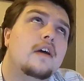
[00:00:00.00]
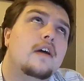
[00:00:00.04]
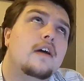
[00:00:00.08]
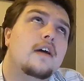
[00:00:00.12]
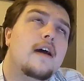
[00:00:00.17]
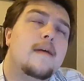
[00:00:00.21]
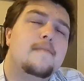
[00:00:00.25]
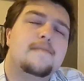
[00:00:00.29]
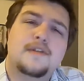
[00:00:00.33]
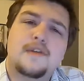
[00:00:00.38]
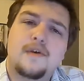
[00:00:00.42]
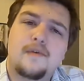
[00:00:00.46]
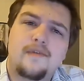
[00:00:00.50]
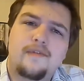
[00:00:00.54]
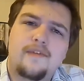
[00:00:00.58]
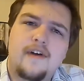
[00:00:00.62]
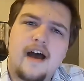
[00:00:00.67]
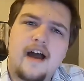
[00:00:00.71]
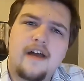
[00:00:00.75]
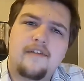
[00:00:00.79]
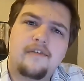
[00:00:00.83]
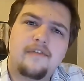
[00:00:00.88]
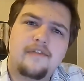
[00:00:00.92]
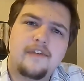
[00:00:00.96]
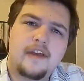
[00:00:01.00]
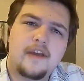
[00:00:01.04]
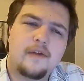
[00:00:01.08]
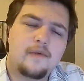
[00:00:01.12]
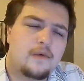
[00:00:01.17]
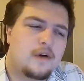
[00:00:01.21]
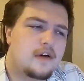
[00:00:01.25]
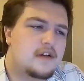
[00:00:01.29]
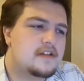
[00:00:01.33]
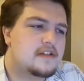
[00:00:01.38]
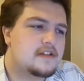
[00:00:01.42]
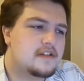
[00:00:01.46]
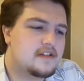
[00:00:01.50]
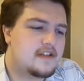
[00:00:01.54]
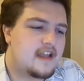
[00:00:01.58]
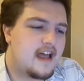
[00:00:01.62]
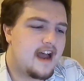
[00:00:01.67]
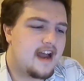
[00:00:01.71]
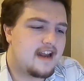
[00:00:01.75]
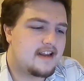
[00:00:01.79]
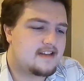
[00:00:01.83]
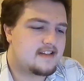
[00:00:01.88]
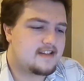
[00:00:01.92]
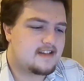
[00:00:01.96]
episode five, I think it was.
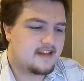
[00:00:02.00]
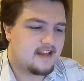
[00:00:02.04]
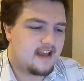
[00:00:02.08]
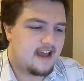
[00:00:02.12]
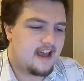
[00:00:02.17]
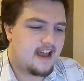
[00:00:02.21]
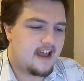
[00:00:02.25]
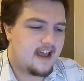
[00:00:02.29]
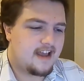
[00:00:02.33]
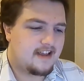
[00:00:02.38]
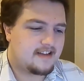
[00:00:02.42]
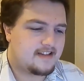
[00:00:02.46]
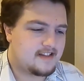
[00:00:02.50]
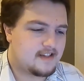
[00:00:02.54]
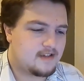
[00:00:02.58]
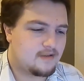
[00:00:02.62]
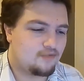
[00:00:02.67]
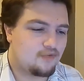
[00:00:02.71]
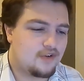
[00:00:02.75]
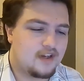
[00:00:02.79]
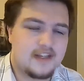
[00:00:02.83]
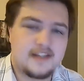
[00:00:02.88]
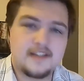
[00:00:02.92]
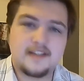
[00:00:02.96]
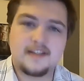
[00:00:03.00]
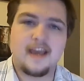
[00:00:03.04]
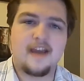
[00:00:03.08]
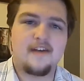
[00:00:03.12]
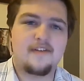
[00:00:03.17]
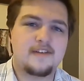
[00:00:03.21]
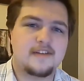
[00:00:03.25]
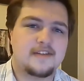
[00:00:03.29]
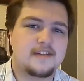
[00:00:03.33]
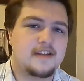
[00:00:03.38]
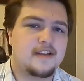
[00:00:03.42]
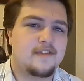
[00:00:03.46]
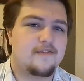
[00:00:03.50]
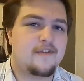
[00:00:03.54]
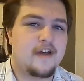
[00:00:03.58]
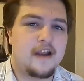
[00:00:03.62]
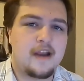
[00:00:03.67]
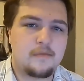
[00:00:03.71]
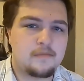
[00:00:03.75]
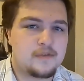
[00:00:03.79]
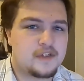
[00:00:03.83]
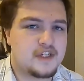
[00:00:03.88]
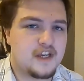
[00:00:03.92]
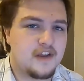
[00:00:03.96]
That uh, it's really scary to see the
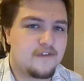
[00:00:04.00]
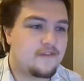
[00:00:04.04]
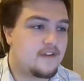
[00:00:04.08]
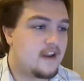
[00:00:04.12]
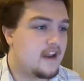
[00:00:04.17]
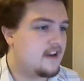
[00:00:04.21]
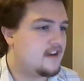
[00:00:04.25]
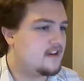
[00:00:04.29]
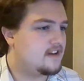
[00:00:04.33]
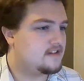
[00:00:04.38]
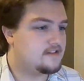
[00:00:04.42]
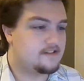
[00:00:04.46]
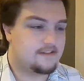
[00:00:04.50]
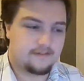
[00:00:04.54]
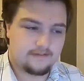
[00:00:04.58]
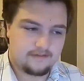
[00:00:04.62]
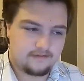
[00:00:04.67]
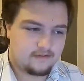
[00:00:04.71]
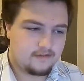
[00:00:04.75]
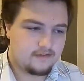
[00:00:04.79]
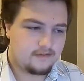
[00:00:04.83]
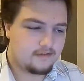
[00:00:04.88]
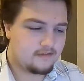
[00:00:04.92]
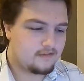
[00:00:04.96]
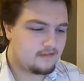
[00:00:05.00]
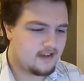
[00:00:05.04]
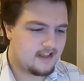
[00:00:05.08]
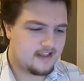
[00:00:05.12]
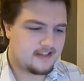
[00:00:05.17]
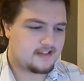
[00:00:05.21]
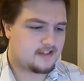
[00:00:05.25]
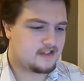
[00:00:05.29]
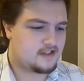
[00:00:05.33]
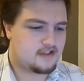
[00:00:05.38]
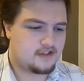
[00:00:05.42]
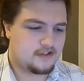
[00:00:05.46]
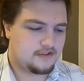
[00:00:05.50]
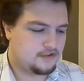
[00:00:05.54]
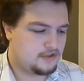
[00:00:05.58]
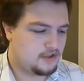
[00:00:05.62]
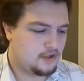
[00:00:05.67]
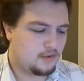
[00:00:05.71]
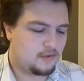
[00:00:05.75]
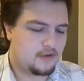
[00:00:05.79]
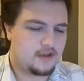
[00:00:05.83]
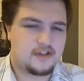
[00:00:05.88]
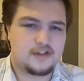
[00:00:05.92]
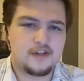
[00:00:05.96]
venom shift, and it's
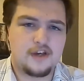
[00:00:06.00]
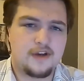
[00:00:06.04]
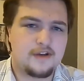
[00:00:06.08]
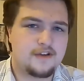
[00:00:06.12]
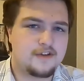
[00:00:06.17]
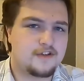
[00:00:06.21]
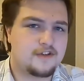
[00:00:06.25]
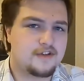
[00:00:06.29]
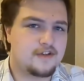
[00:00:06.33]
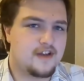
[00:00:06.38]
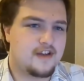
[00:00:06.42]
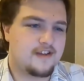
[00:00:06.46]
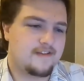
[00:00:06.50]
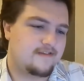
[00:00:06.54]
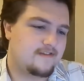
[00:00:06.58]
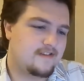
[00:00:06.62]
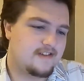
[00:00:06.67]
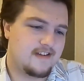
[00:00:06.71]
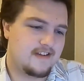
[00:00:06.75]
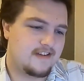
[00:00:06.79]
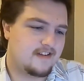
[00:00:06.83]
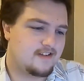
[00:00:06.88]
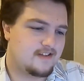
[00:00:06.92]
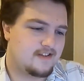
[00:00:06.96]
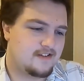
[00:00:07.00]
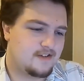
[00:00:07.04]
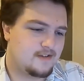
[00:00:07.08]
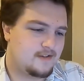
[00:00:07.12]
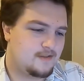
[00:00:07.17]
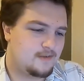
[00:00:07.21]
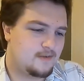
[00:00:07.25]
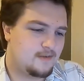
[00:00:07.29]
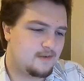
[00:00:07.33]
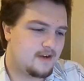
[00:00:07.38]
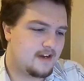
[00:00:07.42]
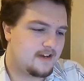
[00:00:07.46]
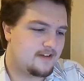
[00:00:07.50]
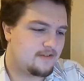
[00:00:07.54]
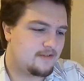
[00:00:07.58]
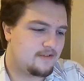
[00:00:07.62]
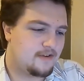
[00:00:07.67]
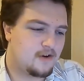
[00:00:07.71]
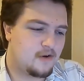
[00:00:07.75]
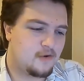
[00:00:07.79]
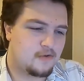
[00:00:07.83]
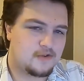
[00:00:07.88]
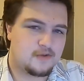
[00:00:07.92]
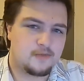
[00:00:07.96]
totally turned into I don't
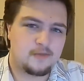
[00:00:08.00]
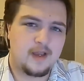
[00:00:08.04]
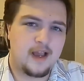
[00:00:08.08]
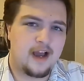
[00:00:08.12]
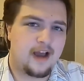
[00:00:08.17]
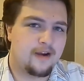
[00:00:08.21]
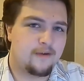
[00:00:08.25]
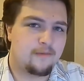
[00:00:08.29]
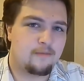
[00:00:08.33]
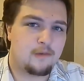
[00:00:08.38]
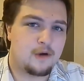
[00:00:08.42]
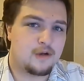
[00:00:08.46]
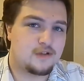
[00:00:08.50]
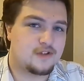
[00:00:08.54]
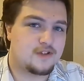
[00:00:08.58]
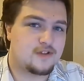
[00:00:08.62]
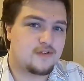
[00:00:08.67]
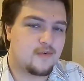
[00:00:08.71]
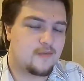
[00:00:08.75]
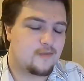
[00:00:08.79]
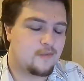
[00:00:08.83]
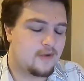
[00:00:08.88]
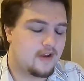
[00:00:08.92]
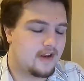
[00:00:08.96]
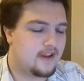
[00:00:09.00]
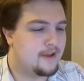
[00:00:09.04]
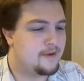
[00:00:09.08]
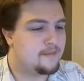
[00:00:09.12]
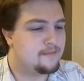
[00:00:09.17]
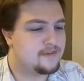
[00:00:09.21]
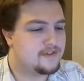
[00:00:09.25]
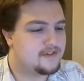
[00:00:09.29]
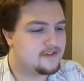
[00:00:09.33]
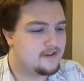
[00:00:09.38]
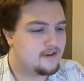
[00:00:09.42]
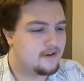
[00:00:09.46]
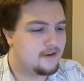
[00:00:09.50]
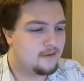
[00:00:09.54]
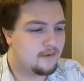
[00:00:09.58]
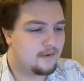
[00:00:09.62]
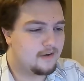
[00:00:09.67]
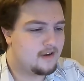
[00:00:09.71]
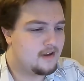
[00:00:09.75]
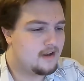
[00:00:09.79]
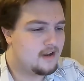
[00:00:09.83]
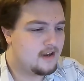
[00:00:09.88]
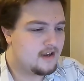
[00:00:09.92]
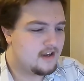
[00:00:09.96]
know some kind of monster in William. So
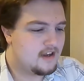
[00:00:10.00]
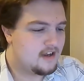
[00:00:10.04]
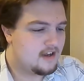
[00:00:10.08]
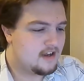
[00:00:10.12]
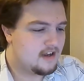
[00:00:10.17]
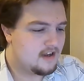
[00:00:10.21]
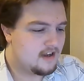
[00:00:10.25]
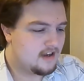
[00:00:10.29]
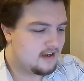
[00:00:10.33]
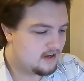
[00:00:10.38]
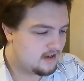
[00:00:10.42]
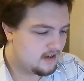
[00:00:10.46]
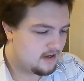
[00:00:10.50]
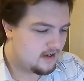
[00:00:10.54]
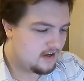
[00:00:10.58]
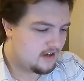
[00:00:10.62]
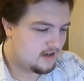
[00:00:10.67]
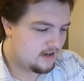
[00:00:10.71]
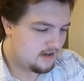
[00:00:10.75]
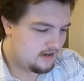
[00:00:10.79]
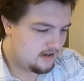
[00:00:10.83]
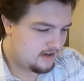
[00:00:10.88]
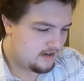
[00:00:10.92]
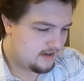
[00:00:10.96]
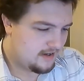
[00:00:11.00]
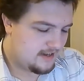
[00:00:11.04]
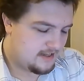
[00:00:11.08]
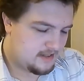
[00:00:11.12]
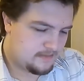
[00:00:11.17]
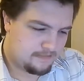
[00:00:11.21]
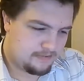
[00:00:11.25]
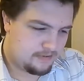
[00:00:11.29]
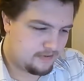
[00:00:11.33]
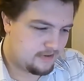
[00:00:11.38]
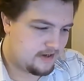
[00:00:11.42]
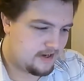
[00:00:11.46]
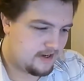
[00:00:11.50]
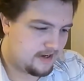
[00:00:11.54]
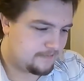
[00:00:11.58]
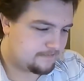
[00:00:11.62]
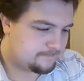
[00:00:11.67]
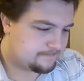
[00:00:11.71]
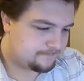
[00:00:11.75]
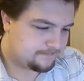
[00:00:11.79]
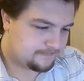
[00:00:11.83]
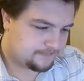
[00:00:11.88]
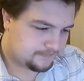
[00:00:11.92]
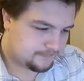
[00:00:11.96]
that's pretty
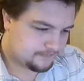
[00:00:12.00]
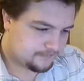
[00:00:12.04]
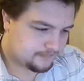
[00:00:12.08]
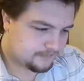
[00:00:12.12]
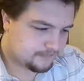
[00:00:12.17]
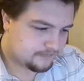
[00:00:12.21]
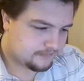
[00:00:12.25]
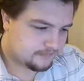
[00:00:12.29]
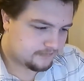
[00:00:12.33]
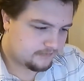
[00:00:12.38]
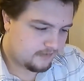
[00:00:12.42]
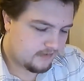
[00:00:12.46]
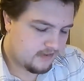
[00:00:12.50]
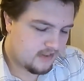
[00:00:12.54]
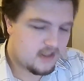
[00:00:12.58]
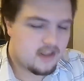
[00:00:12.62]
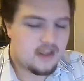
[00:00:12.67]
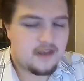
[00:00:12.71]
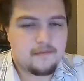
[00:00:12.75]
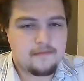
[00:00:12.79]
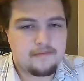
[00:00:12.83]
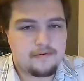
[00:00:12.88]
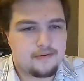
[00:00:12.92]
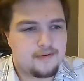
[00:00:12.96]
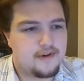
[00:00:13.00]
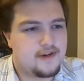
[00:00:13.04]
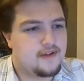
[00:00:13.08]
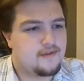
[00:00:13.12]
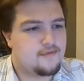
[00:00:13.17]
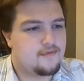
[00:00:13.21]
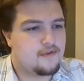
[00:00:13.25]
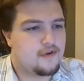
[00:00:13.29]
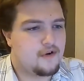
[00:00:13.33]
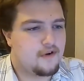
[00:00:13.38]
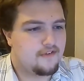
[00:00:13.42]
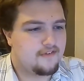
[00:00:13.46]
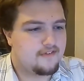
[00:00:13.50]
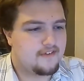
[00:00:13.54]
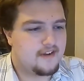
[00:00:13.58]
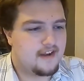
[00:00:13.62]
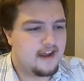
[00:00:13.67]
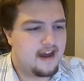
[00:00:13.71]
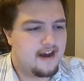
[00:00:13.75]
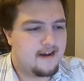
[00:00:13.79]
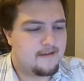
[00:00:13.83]
pretty rough and I